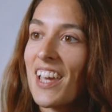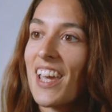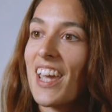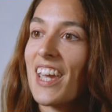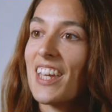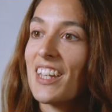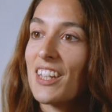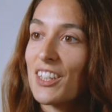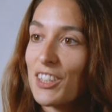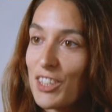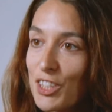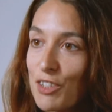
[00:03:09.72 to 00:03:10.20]

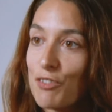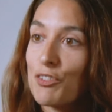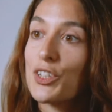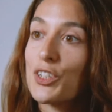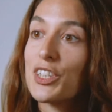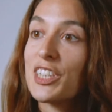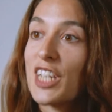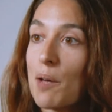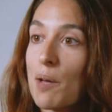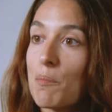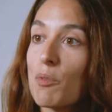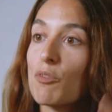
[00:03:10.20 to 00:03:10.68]
in a
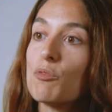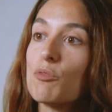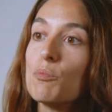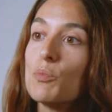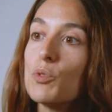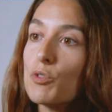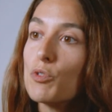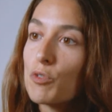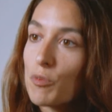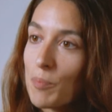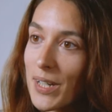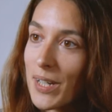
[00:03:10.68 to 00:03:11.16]
different type of
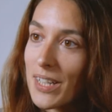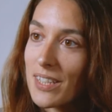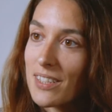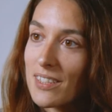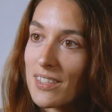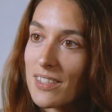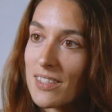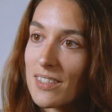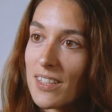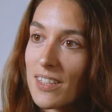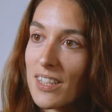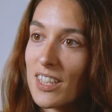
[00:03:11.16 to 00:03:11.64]

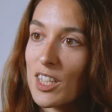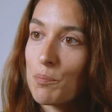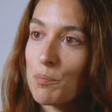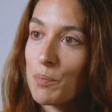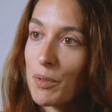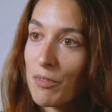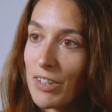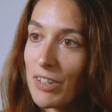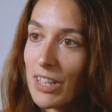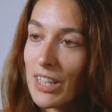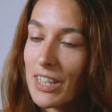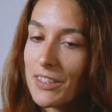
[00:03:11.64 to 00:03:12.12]
movements in the
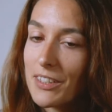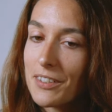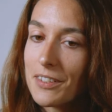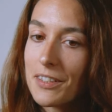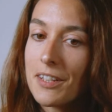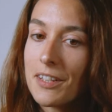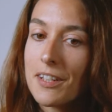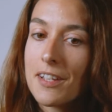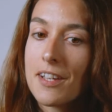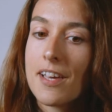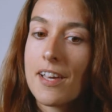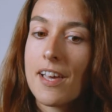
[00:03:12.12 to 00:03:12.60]
pavilion
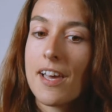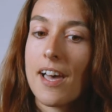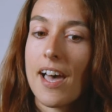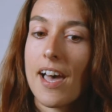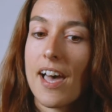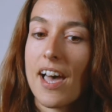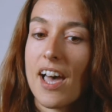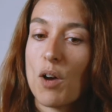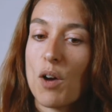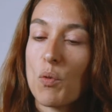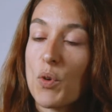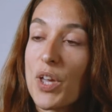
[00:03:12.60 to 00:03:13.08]

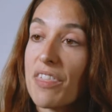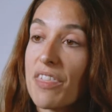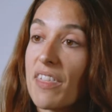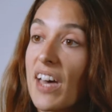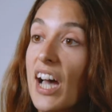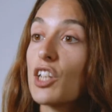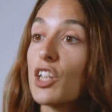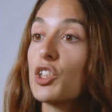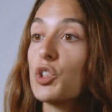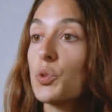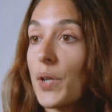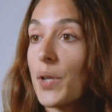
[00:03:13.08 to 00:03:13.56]
with
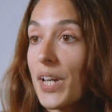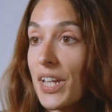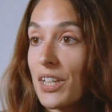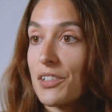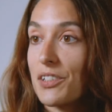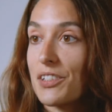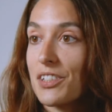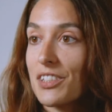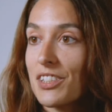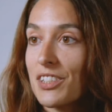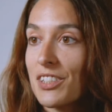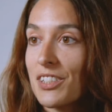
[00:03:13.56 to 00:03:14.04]

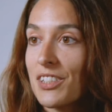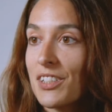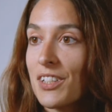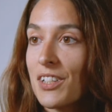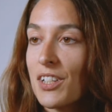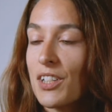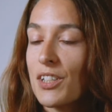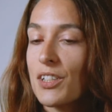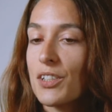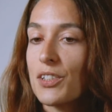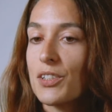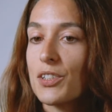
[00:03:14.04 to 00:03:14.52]
actuators.
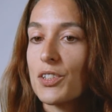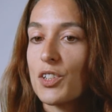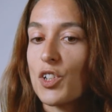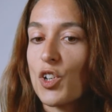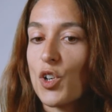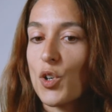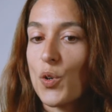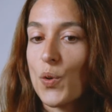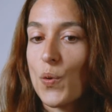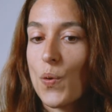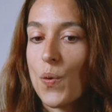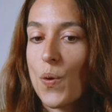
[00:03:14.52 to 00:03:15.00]

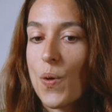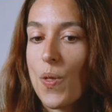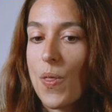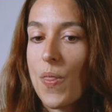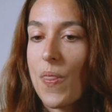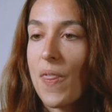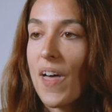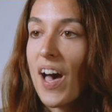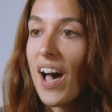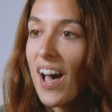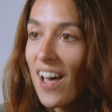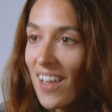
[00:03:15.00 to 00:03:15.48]
So
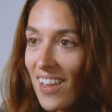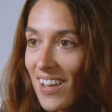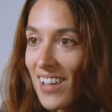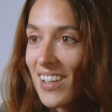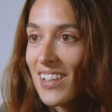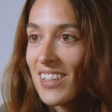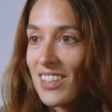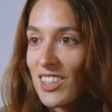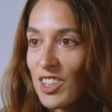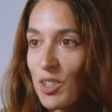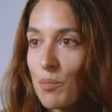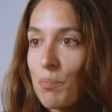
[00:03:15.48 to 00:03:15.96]
that
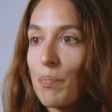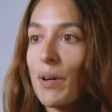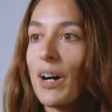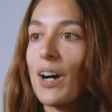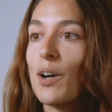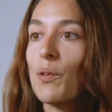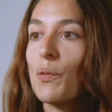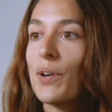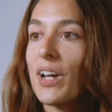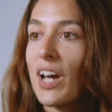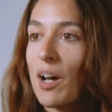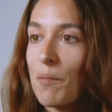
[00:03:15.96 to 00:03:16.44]
is the
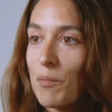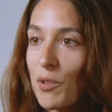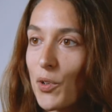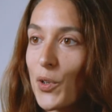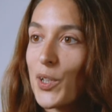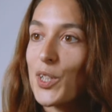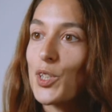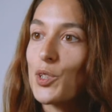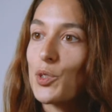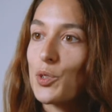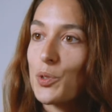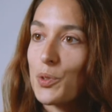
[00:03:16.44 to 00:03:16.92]
part where I'm
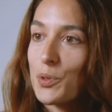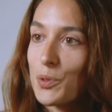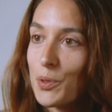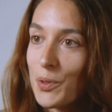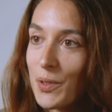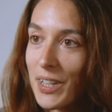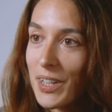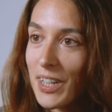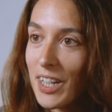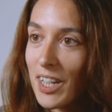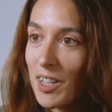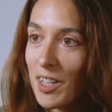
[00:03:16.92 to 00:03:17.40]
going
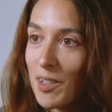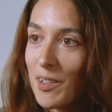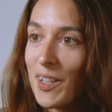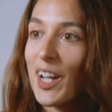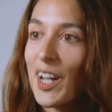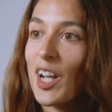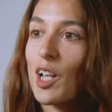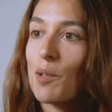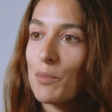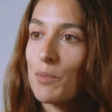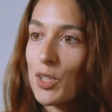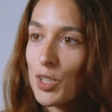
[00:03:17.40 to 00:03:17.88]
to
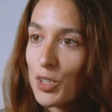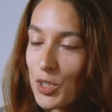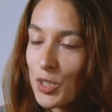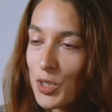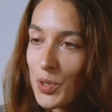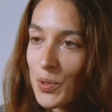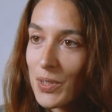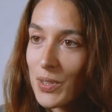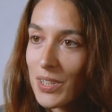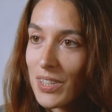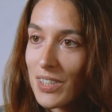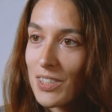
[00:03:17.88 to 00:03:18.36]
help the
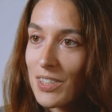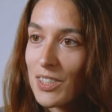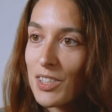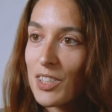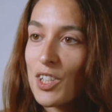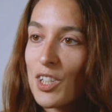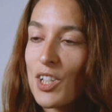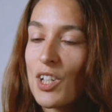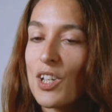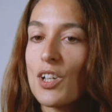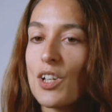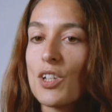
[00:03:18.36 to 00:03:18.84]
students
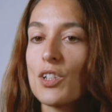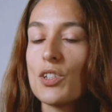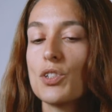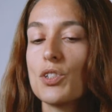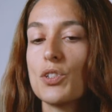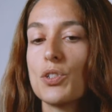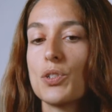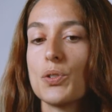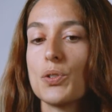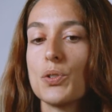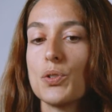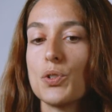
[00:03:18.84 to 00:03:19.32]

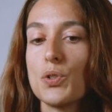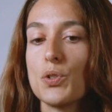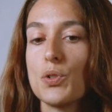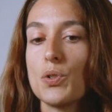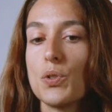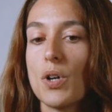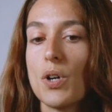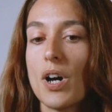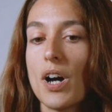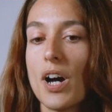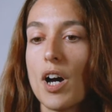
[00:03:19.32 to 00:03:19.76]
to,